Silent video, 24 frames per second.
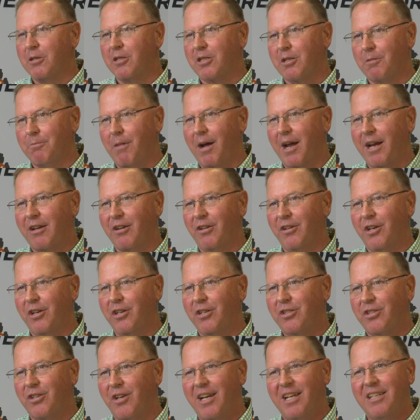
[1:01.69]
some
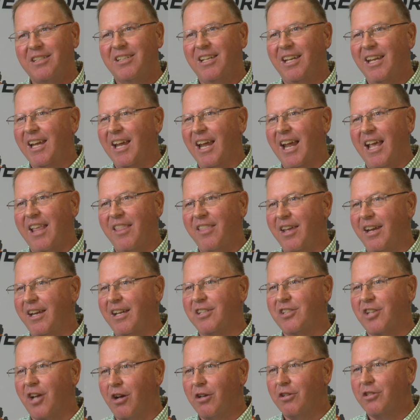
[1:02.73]
micronutrients. And then
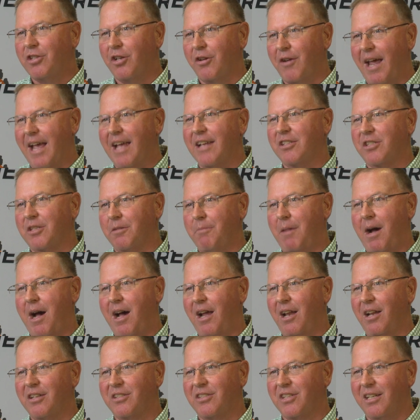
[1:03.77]
he's also adding some
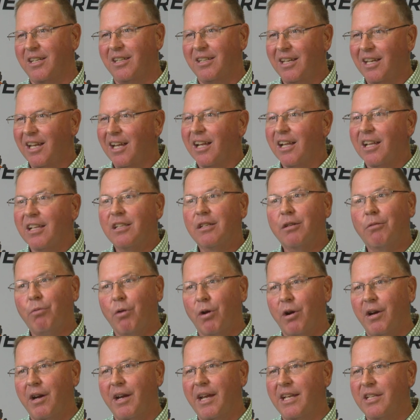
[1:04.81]
biology
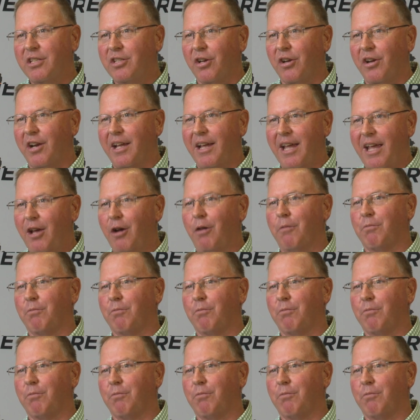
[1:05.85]
where it's going to help